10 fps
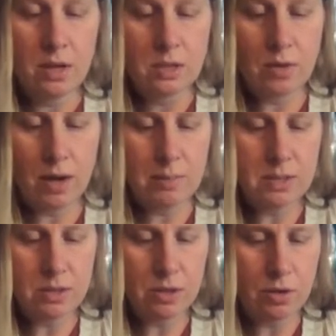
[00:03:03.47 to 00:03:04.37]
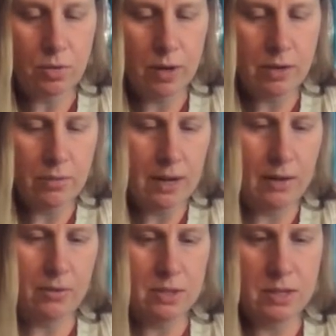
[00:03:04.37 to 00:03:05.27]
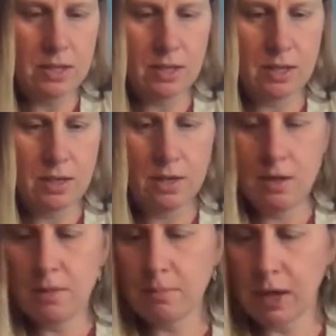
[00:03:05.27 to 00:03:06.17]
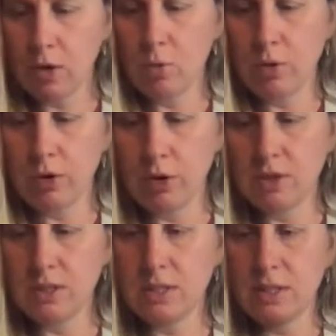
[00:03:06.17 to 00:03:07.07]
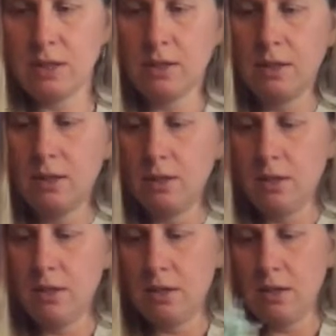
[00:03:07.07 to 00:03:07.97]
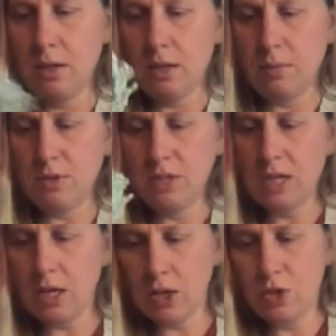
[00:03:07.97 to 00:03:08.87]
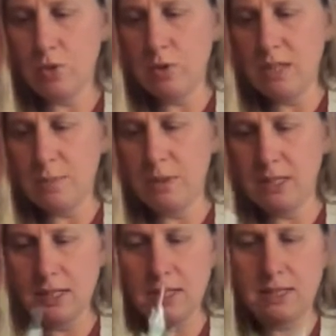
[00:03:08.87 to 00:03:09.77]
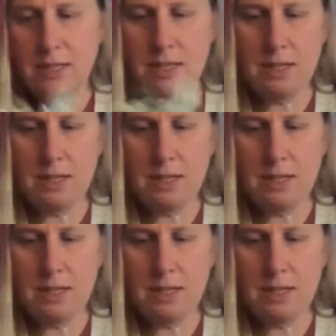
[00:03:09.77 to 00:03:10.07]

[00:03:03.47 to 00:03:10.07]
So I'm just going to go right around my corners, and I'm just taking two of these pieces,